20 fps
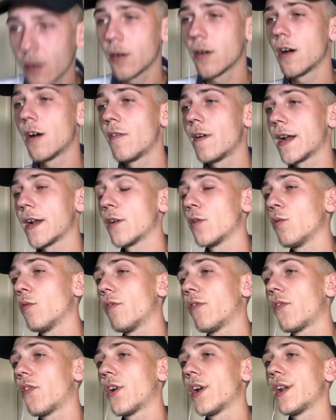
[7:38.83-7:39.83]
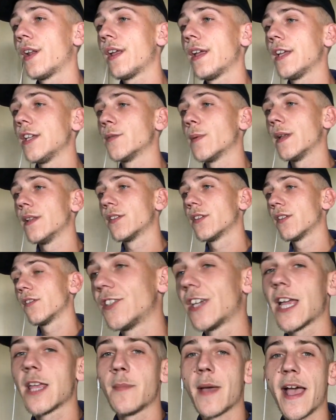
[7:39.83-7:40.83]
Oh, I reckon all three of these went to the
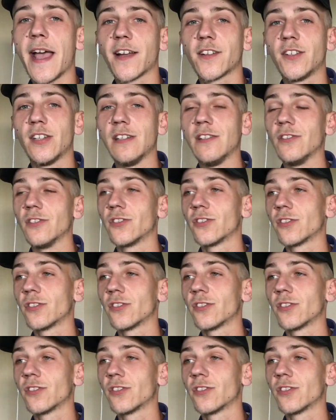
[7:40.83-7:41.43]
same acting